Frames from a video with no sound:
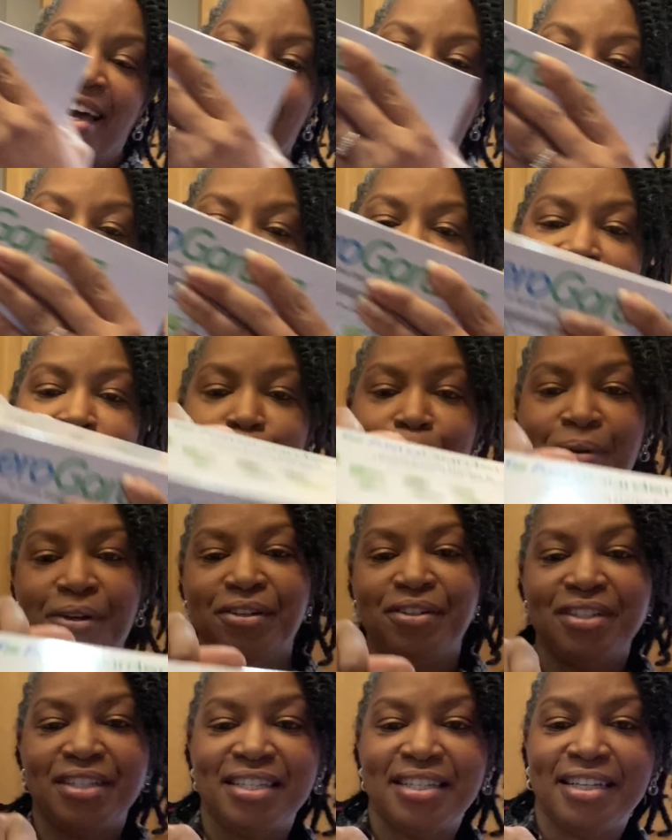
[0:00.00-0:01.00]
I
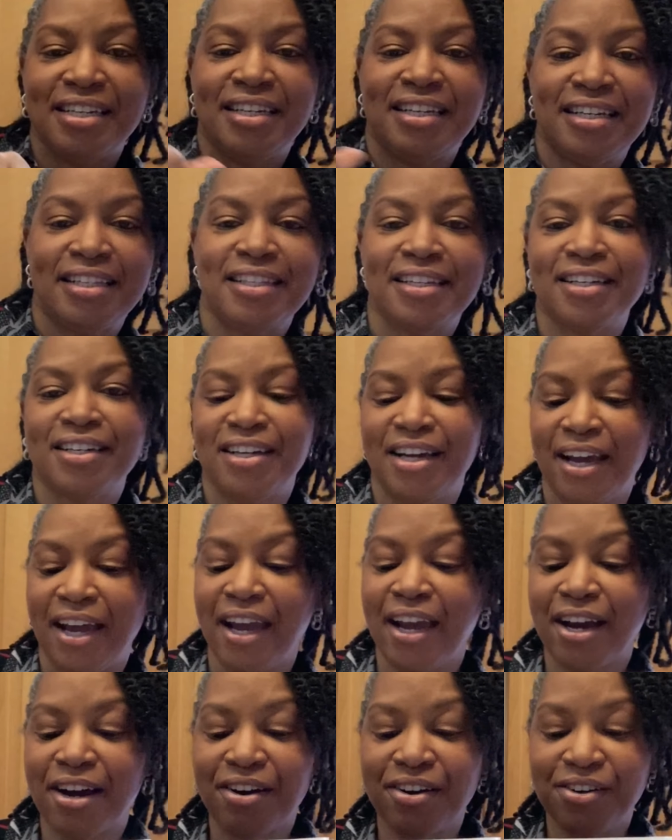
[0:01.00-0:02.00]
purchased another
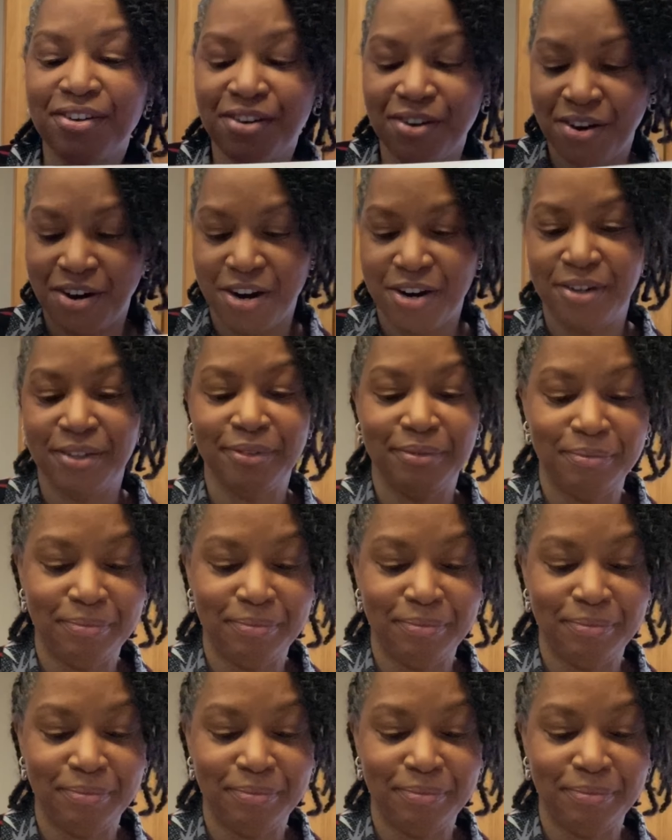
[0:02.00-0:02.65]
AeroGarden